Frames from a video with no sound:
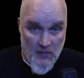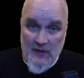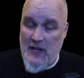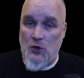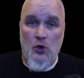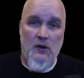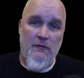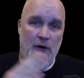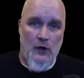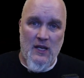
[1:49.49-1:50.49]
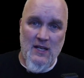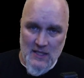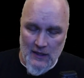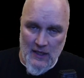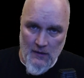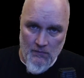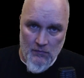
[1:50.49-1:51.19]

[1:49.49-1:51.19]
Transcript: They could have very easily